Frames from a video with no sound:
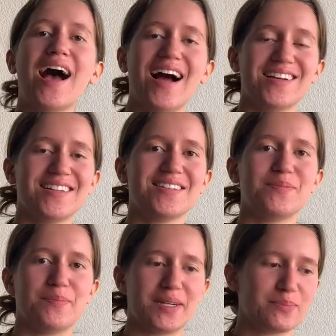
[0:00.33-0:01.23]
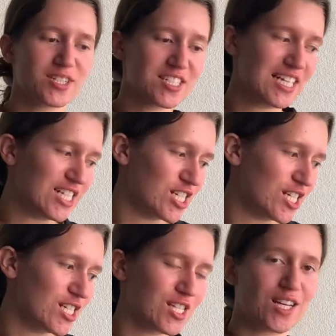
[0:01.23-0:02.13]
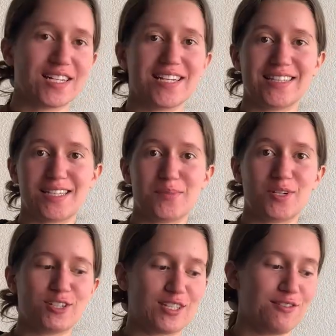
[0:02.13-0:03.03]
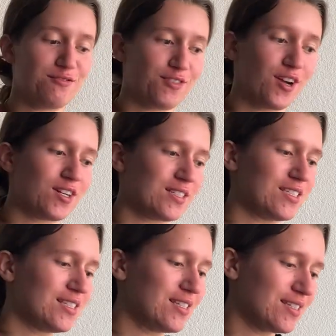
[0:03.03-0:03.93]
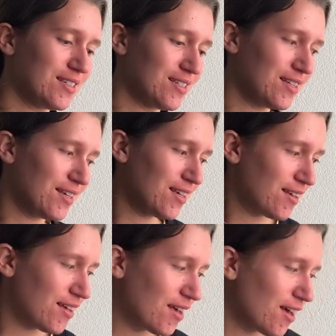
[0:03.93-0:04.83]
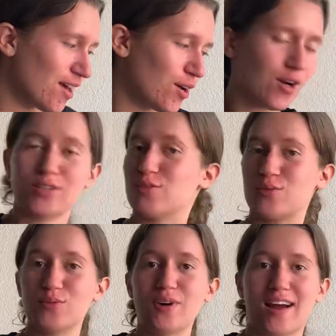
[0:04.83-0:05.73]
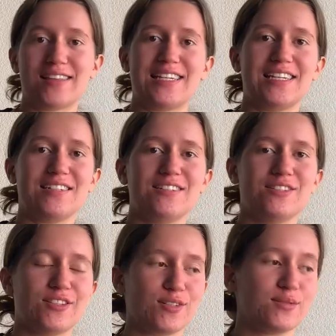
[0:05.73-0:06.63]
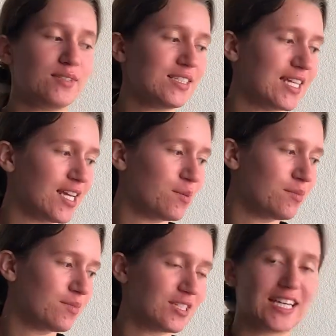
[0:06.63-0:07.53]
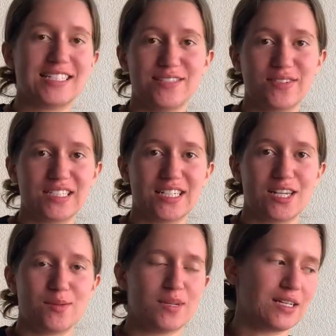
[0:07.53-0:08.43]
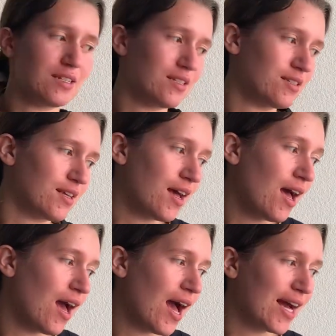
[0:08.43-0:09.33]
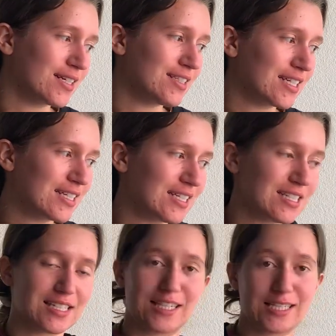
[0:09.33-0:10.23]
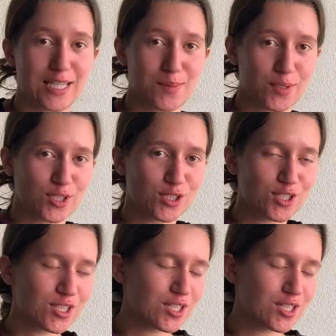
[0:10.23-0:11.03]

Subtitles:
Hi, my presentation is on lemur leaf frogs. So who are they? Their real name, scientific name, is Agalichnus lemurs.